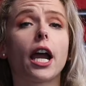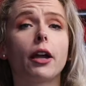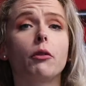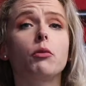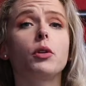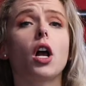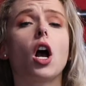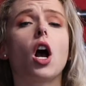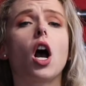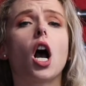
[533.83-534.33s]
I
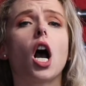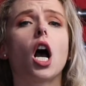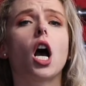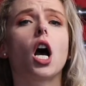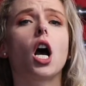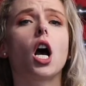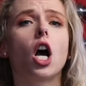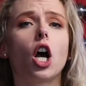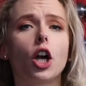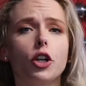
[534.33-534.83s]
would
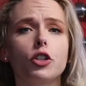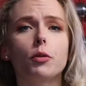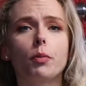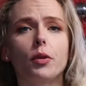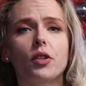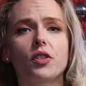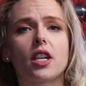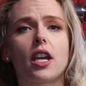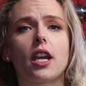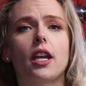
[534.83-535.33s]

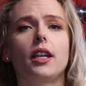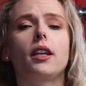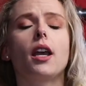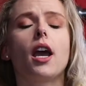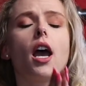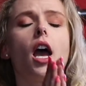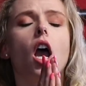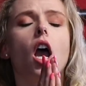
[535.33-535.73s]
100%